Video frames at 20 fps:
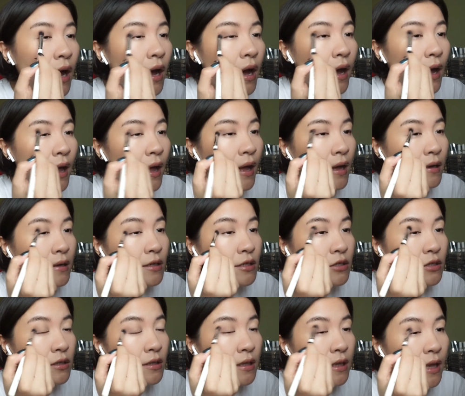I
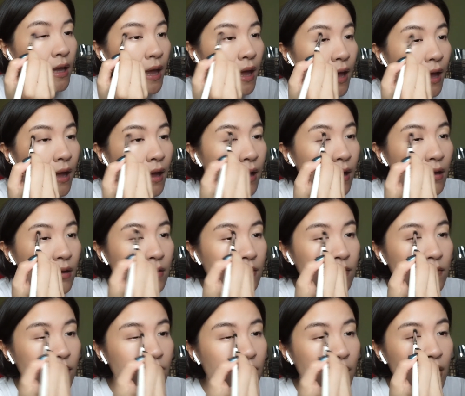actually have
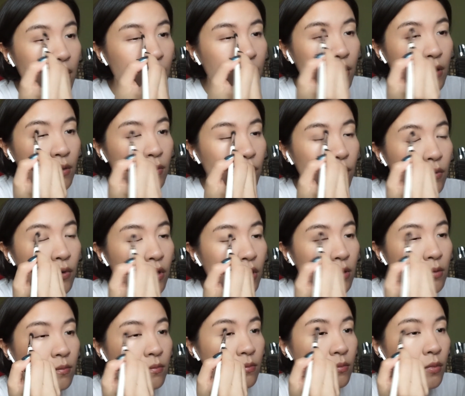very
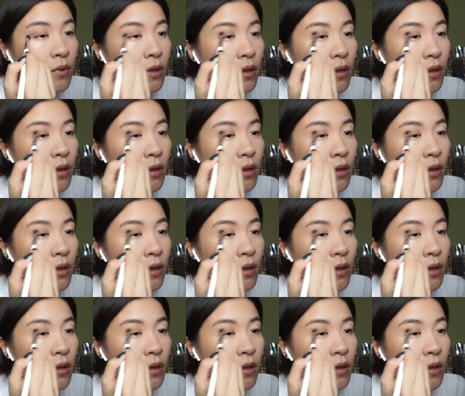warm